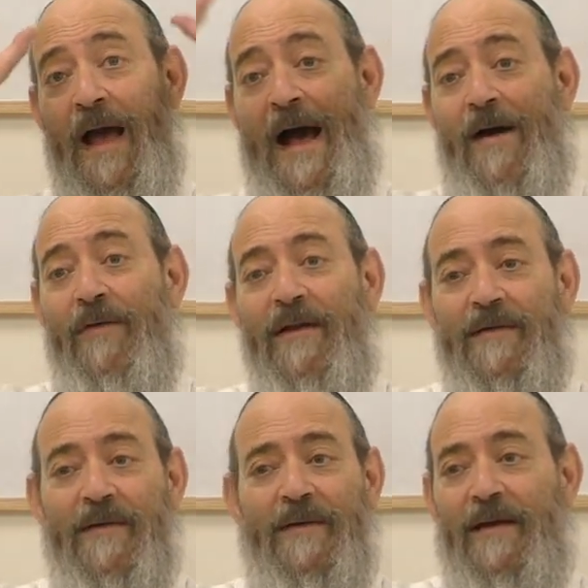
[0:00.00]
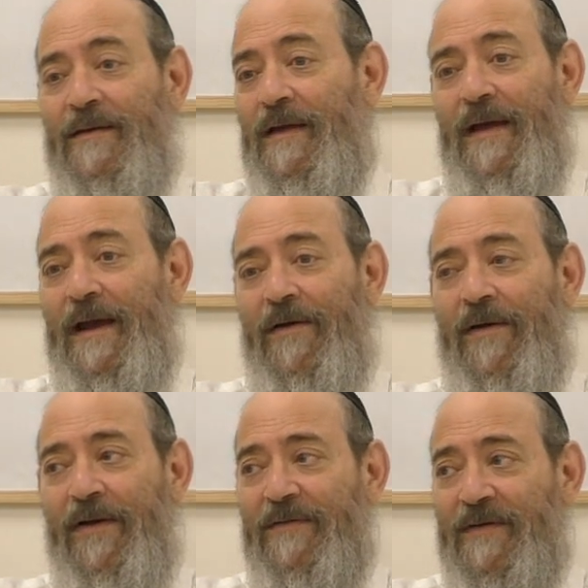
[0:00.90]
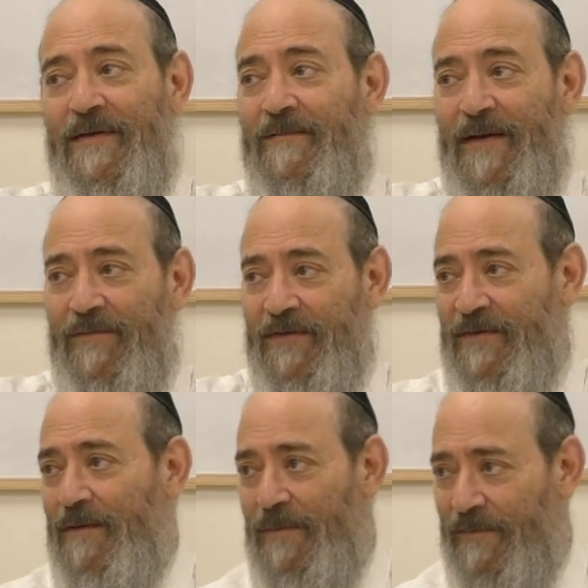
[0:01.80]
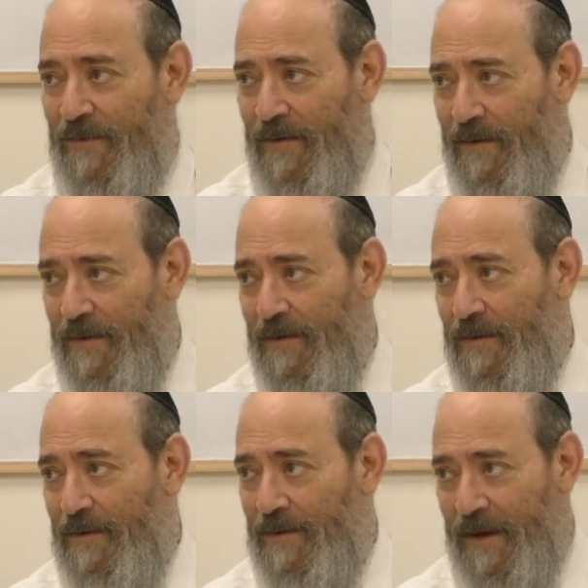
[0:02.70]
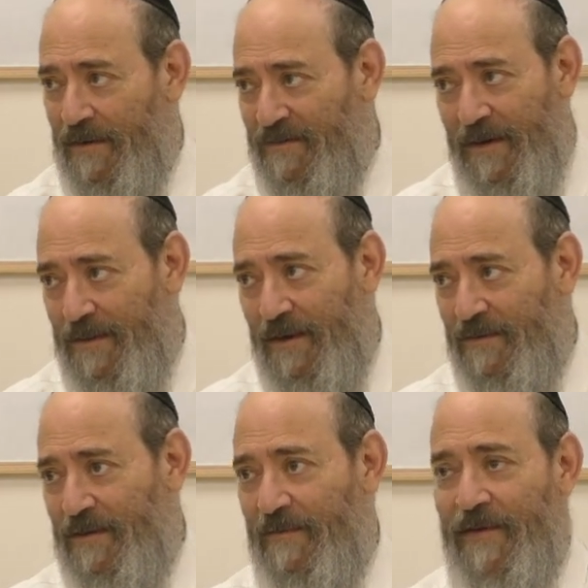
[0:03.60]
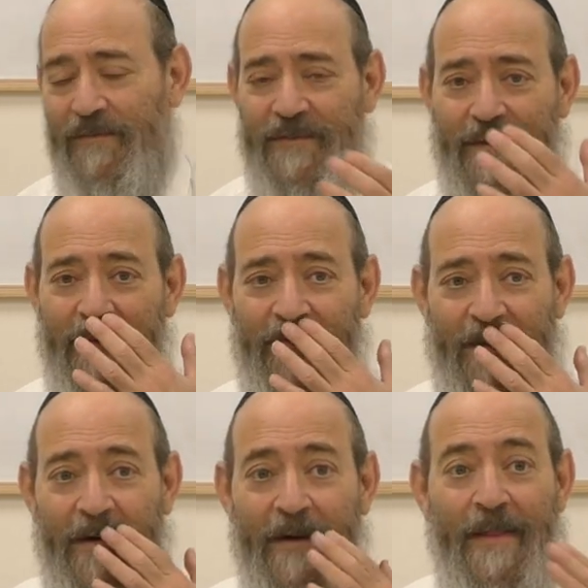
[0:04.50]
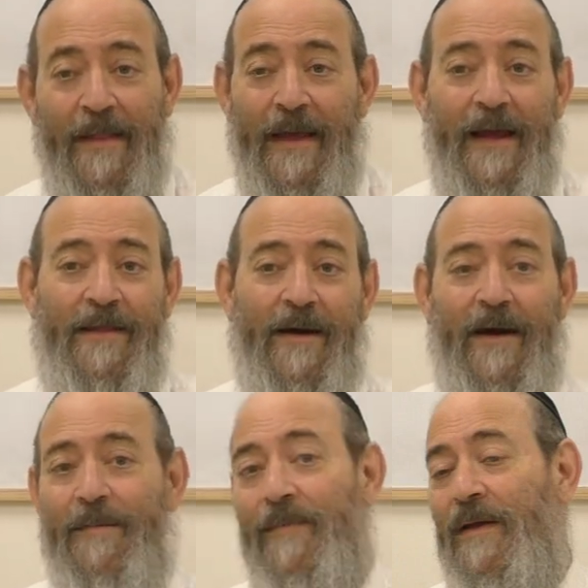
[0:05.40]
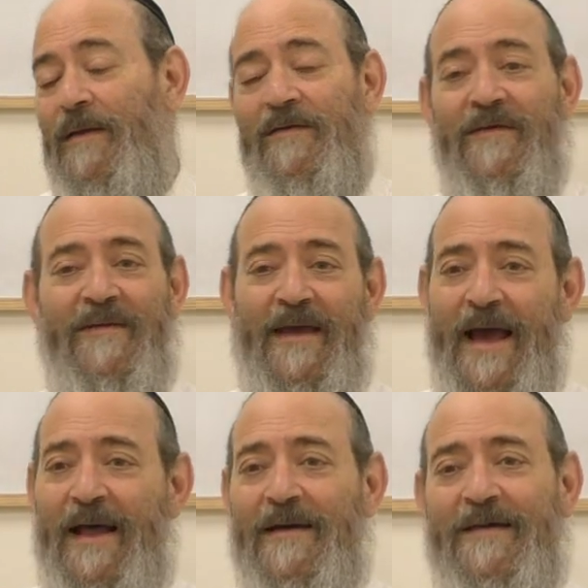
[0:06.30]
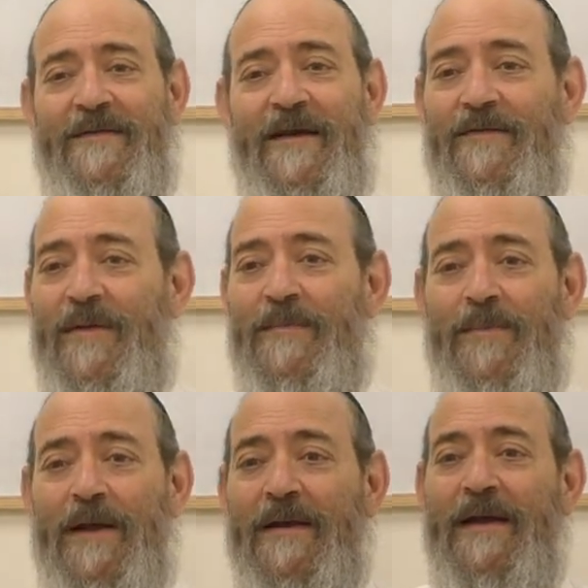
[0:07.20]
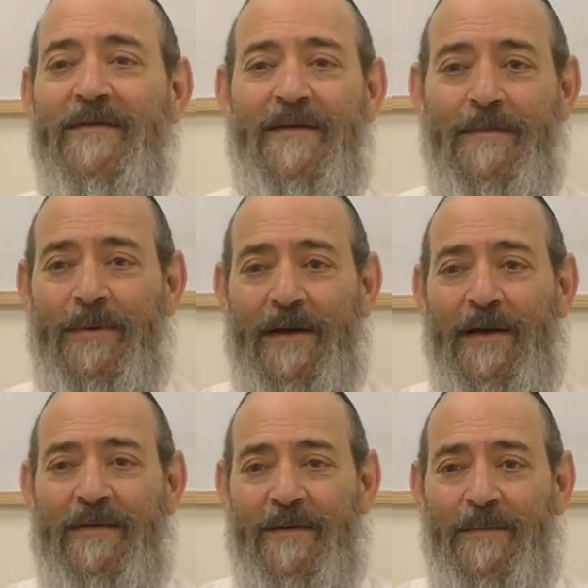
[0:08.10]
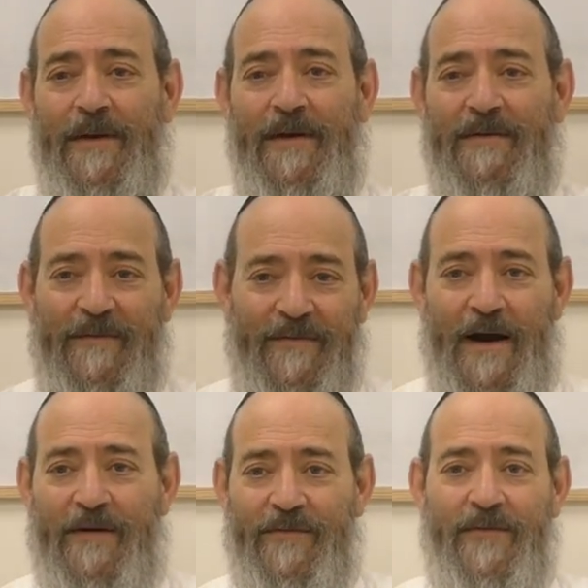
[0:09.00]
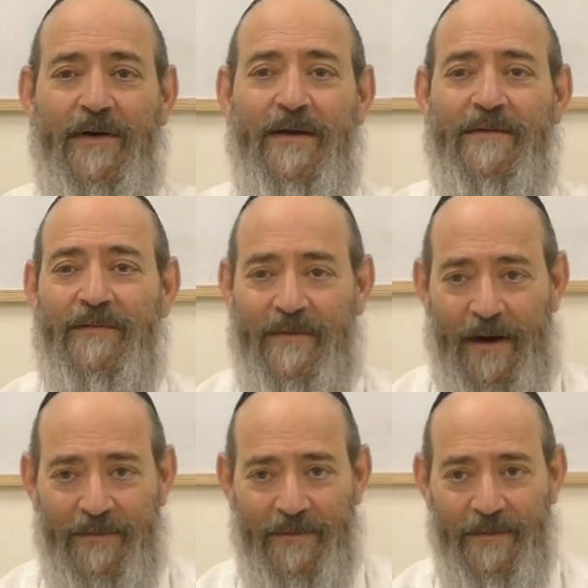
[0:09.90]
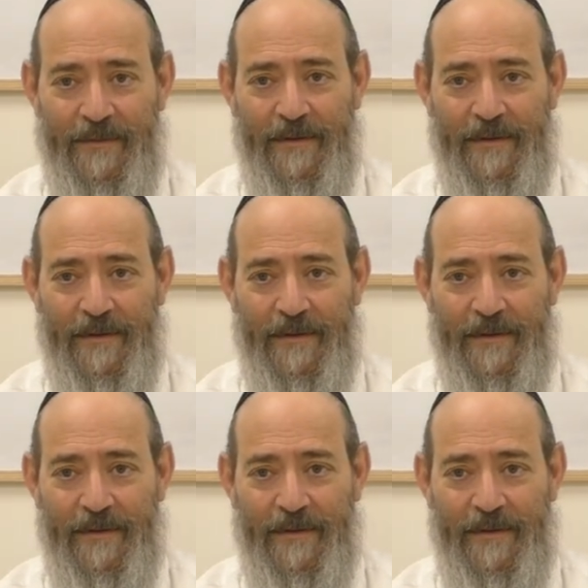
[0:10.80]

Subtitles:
out into the areas that they've never seen before. They can see things that they've never seen before. And there are just galaxies with billions and billions and billions of stars, trillions of stars.